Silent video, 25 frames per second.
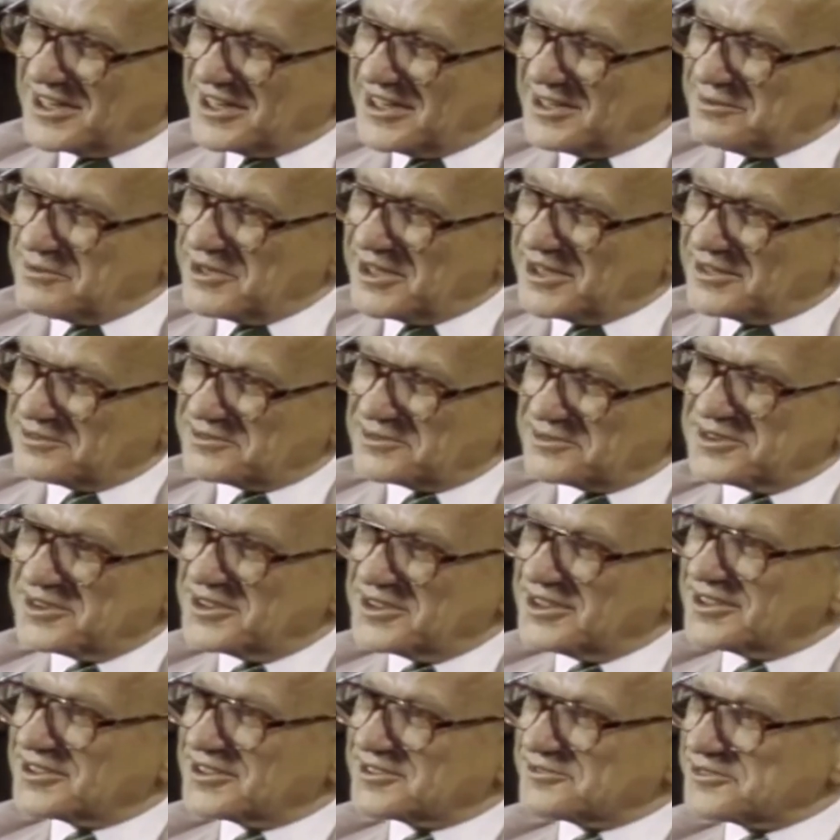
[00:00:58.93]
claim after
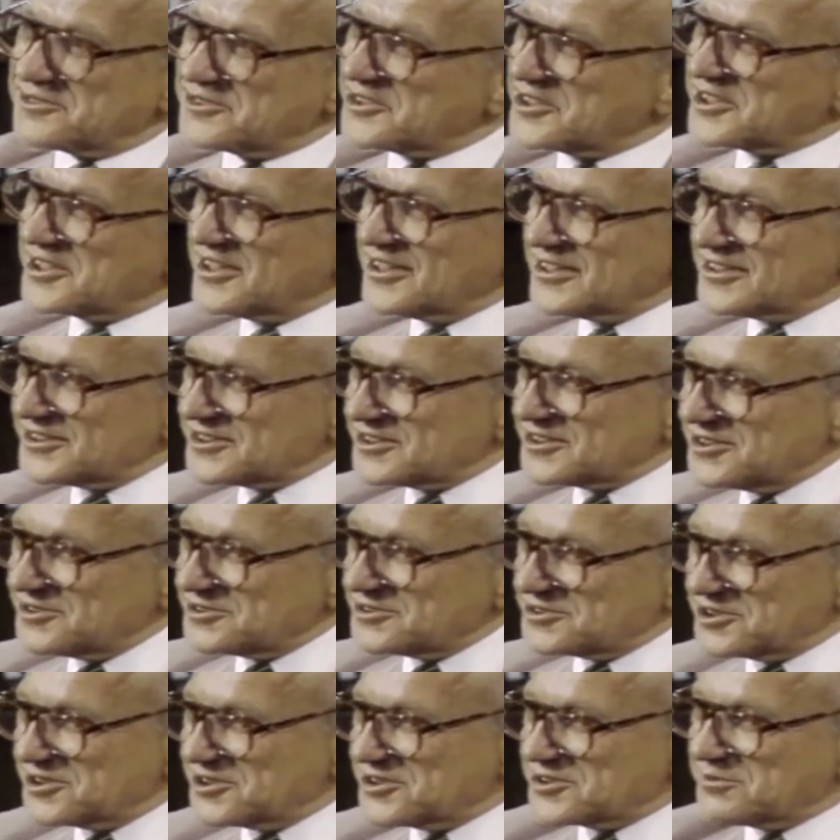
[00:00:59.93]
another for the kind of
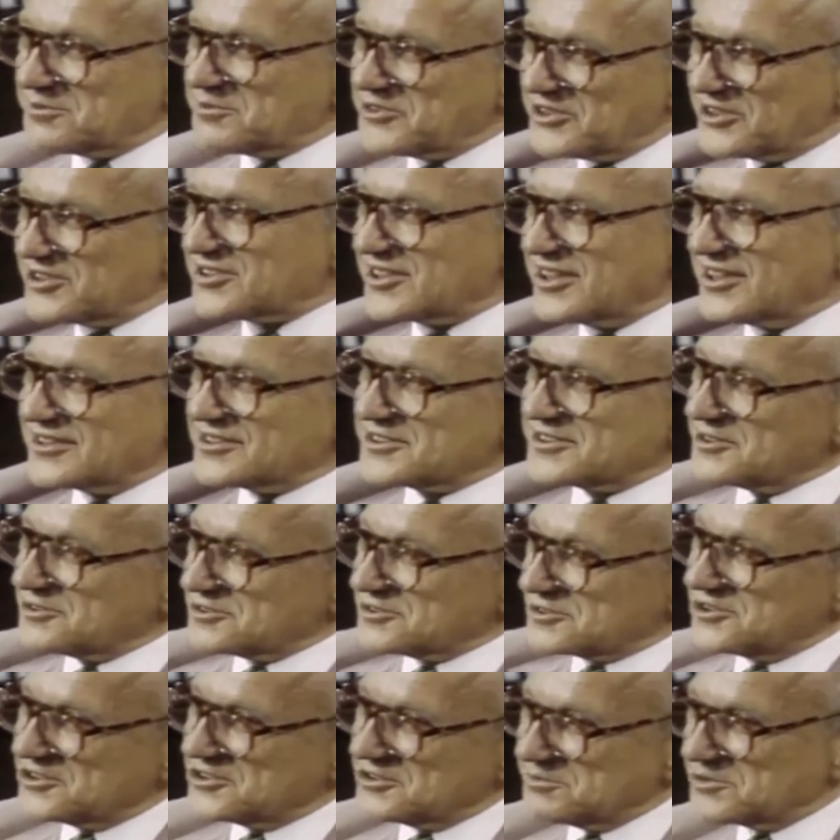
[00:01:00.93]
socialism, this kind of
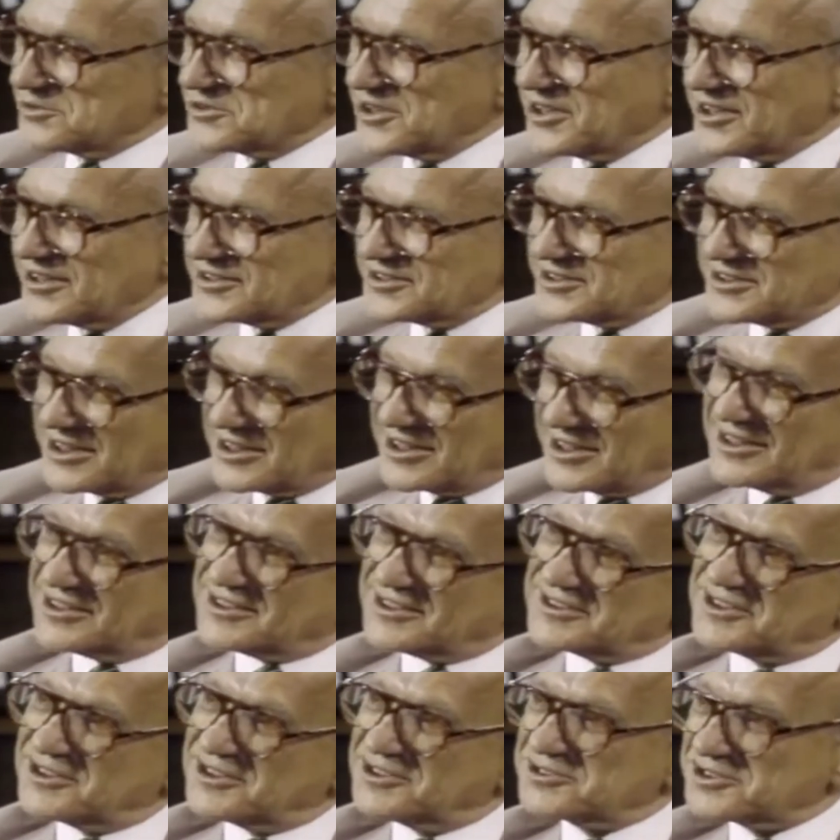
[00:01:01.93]
socialism or that kind
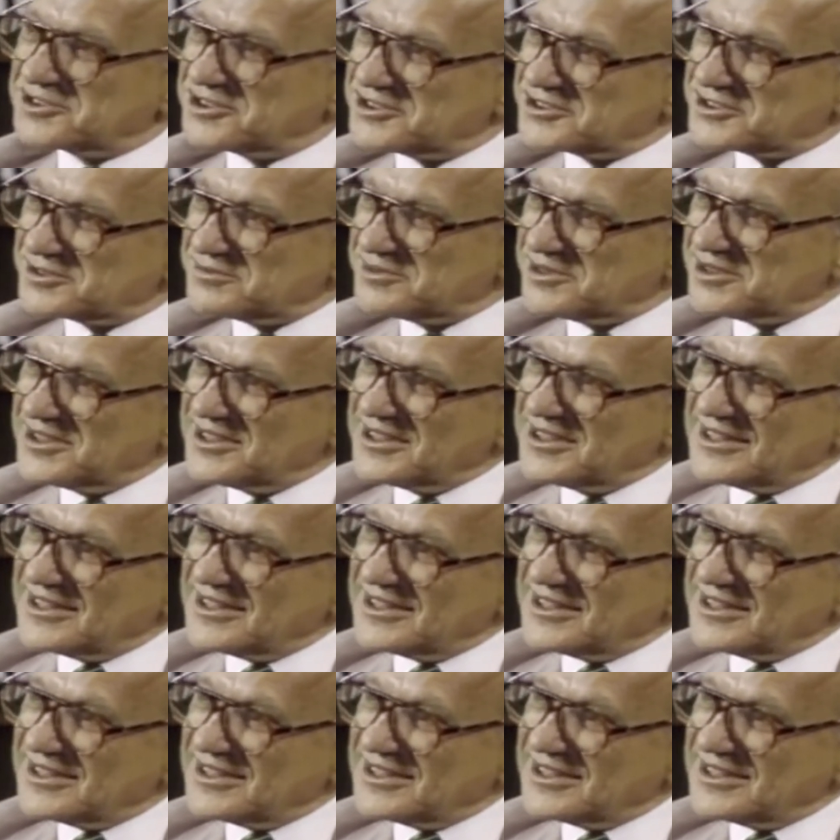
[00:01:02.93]
of socialism,